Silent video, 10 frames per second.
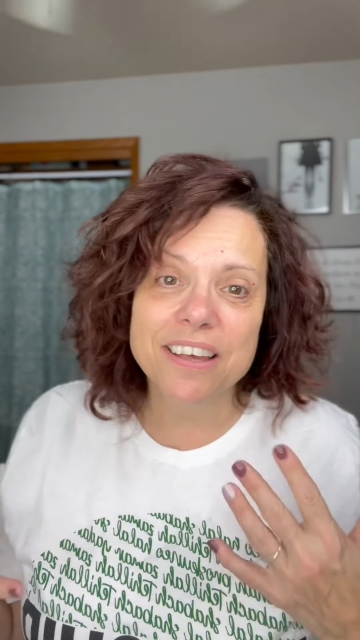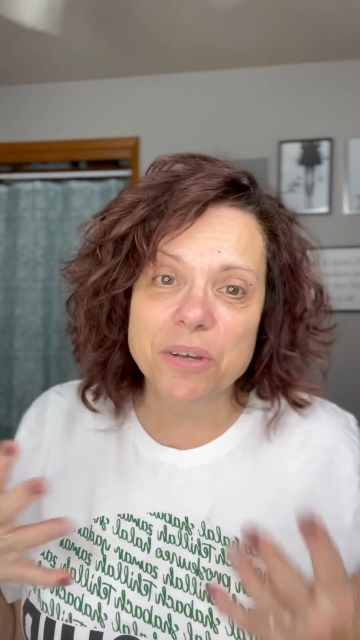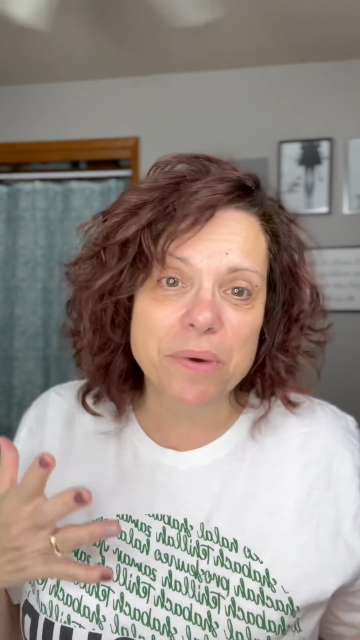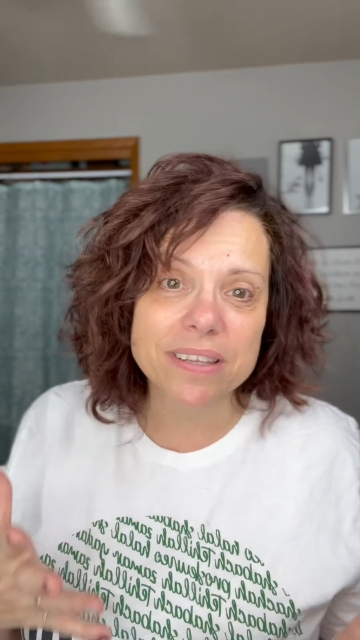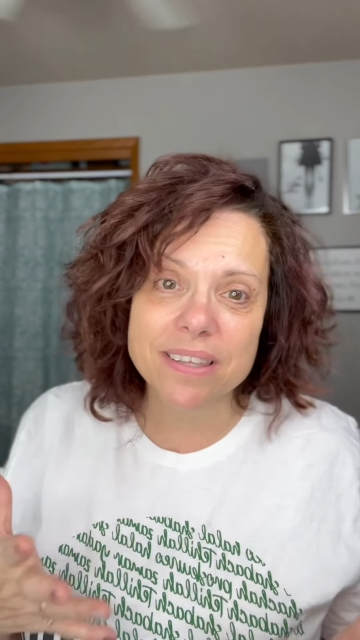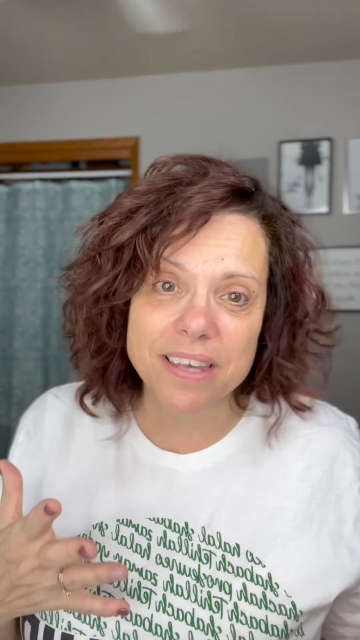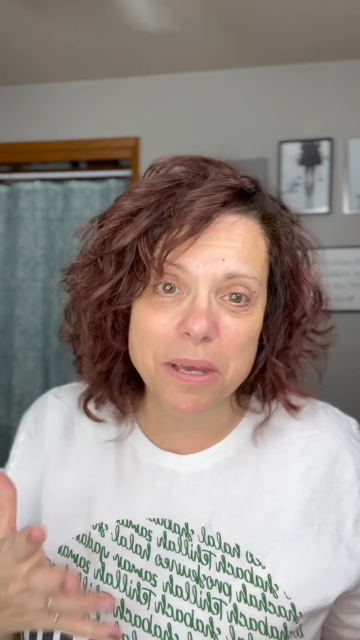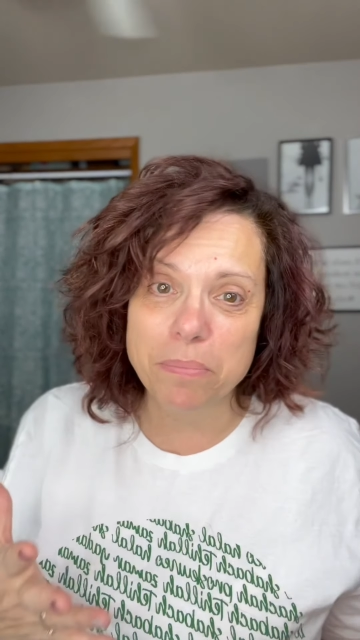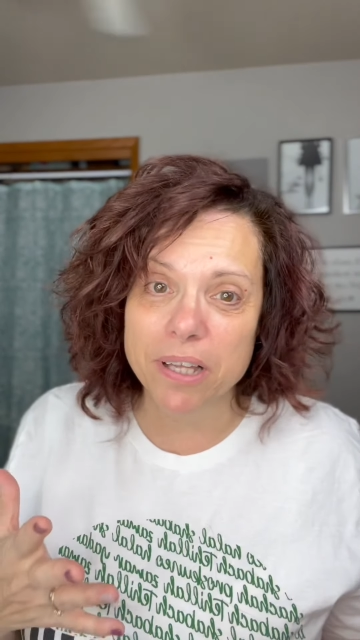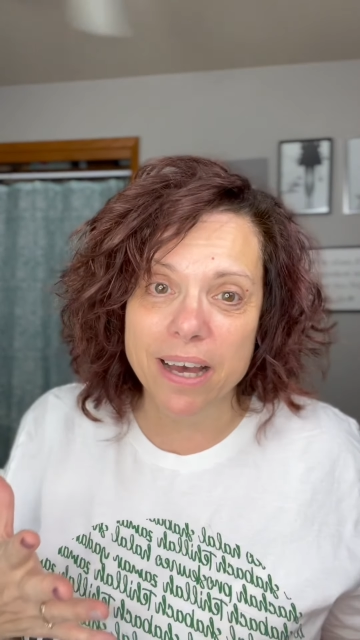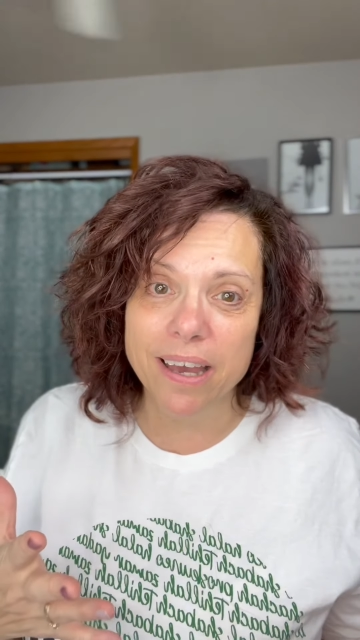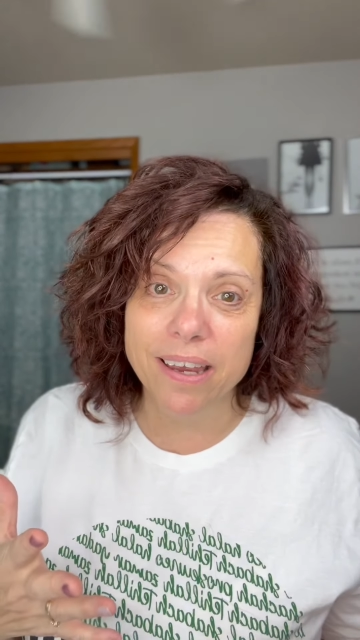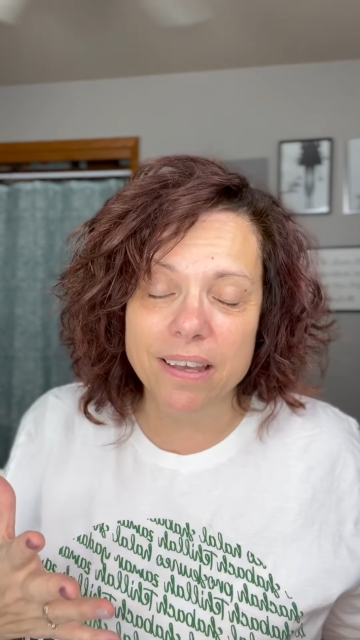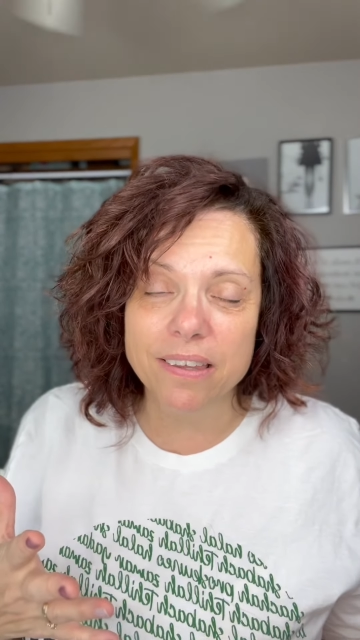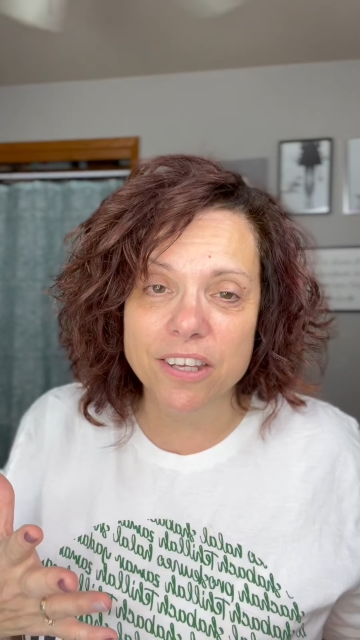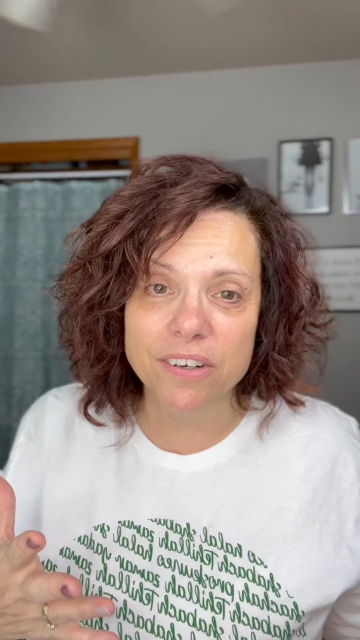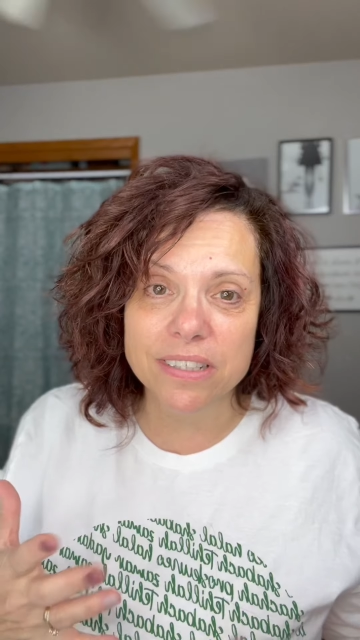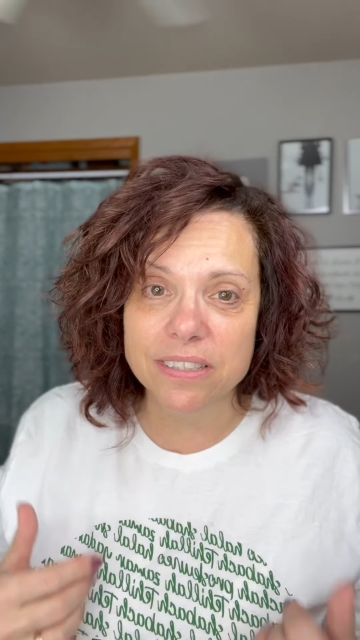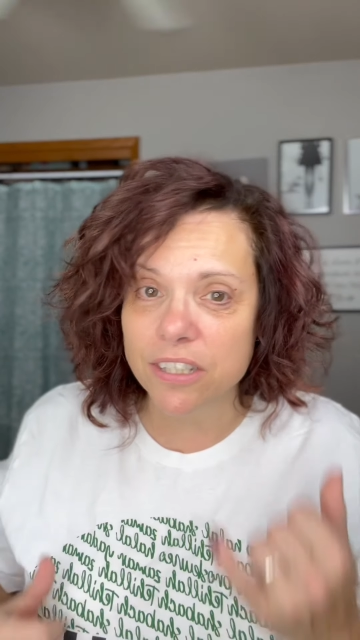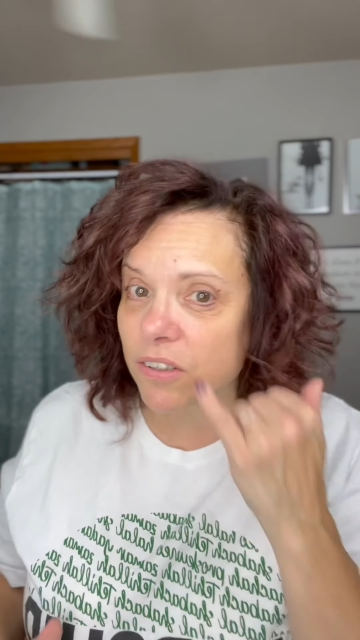the way that they apply their
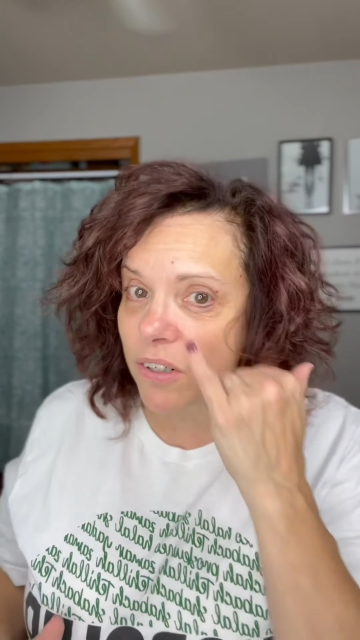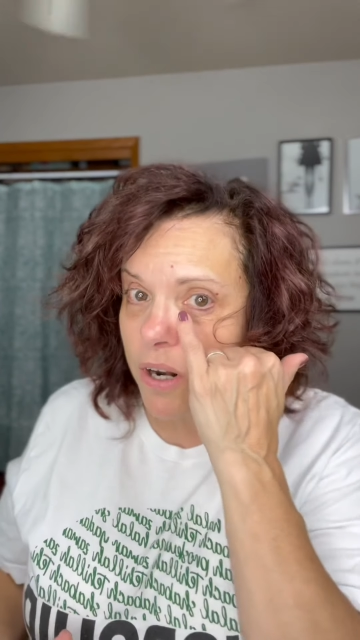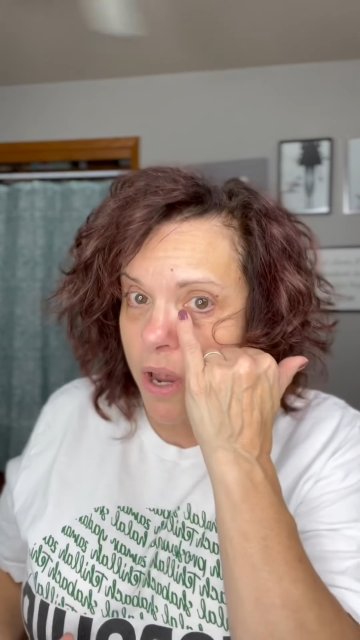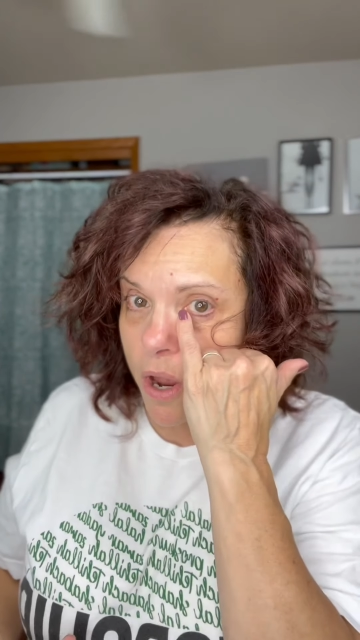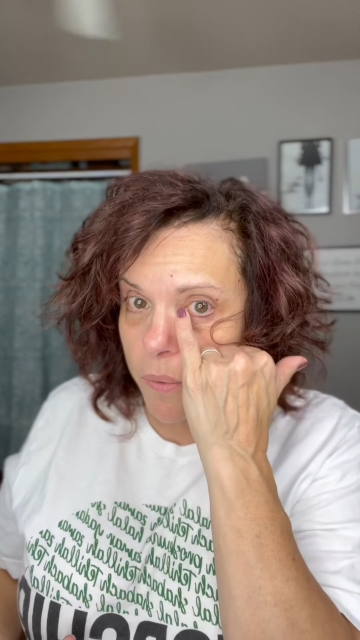concealer,